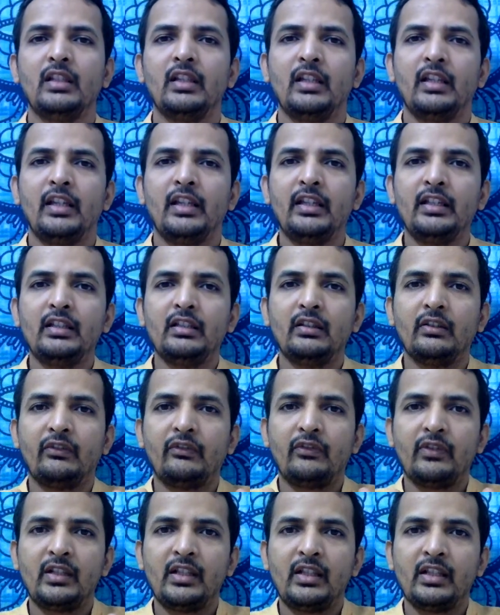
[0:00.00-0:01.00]
in the
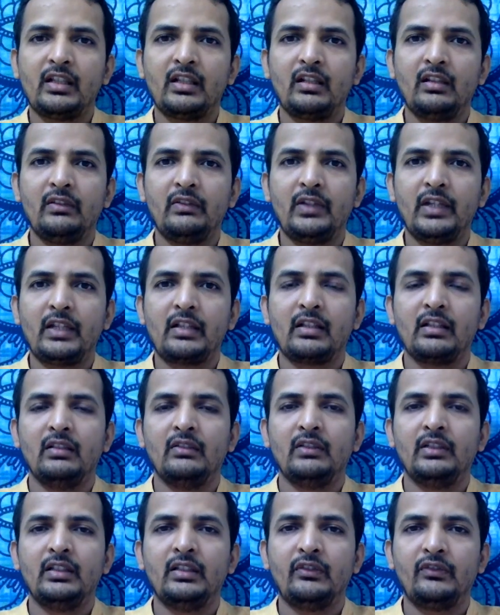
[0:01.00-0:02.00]
physical vessel.
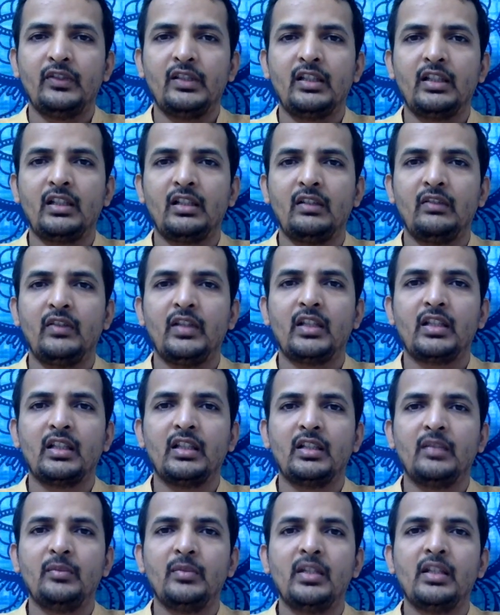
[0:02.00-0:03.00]
In the physical vessel,
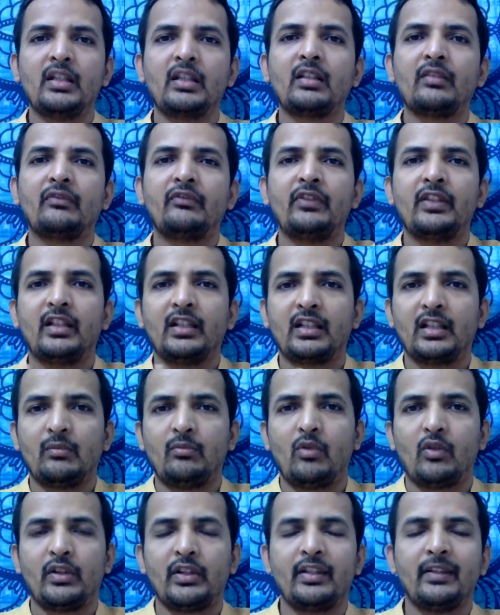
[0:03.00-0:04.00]
it means a physical
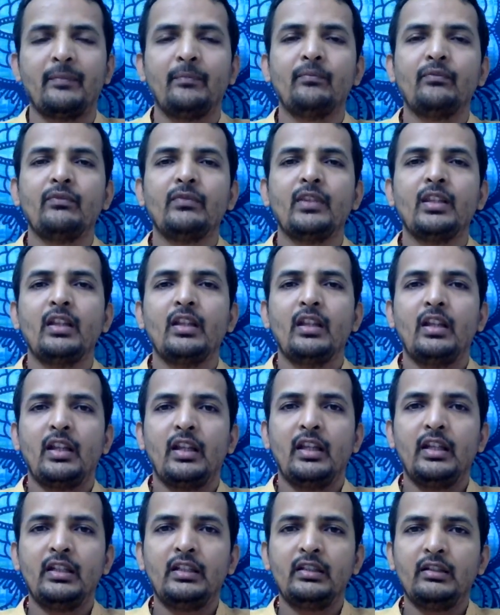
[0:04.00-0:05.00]
body.
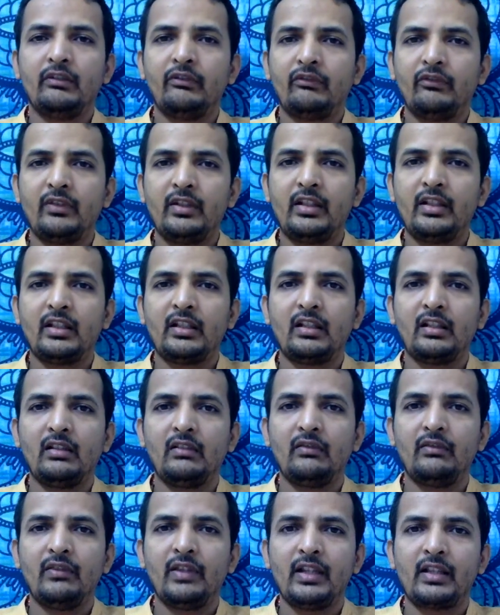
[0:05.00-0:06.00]
In the
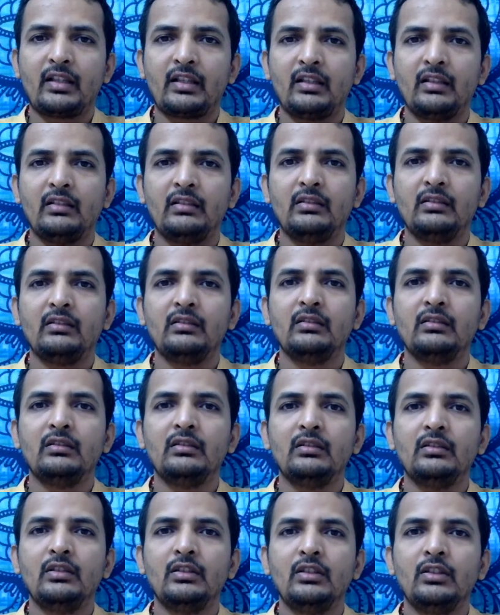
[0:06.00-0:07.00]
physical vessel
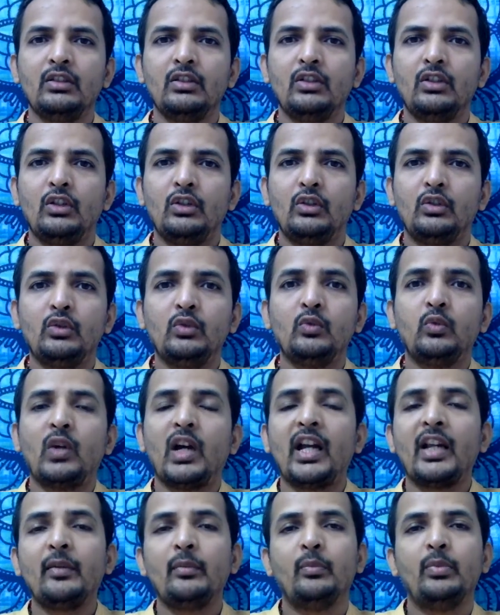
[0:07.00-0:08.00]
to
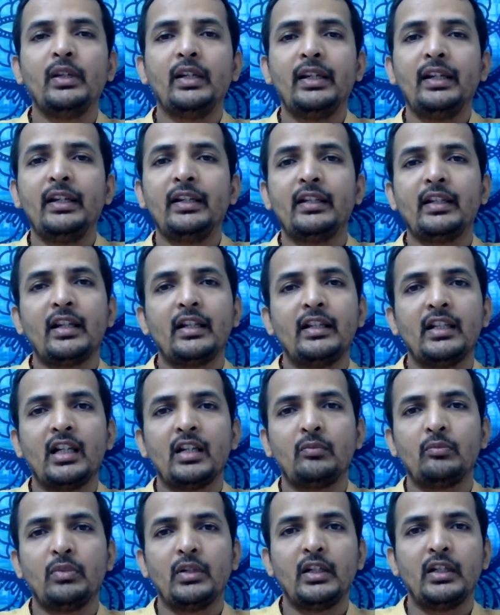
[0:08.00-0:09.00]
vibrate at
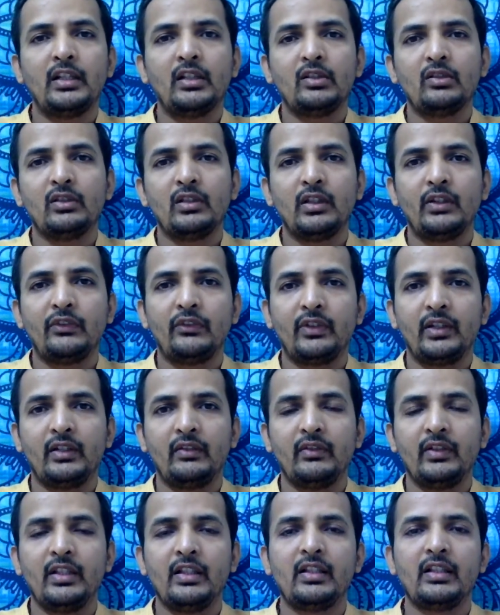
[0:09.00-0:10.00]
that particular
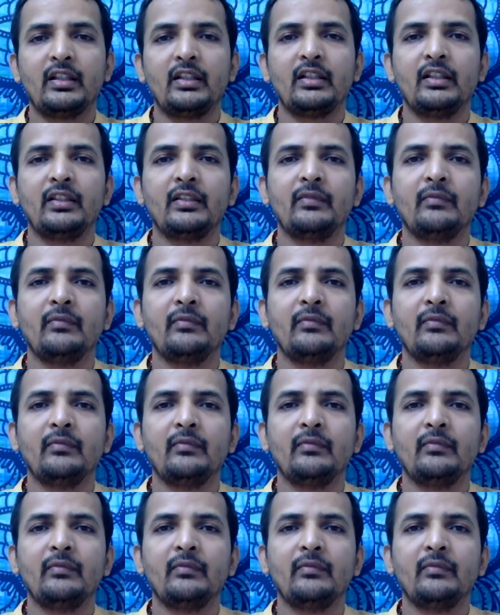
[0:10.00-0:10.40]
frequency.